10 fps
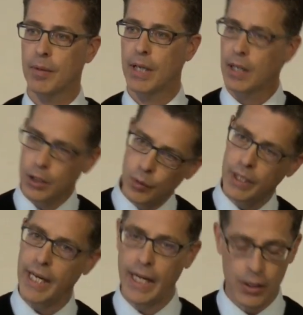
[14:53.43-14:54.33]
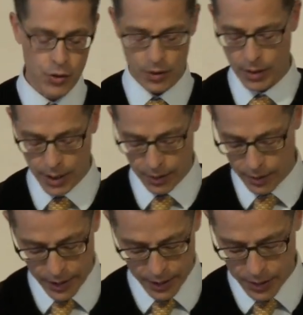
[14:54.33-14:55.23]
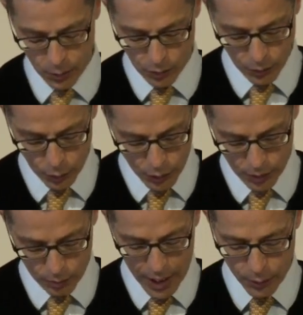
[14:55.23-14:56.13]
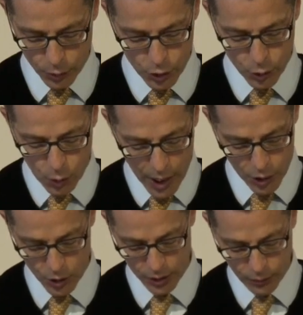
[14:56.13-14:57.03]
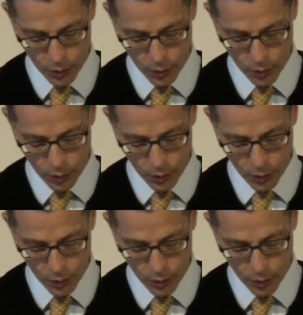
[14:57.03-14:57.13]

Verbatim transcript: And I'd like to engage uh, this over those, around those two questions.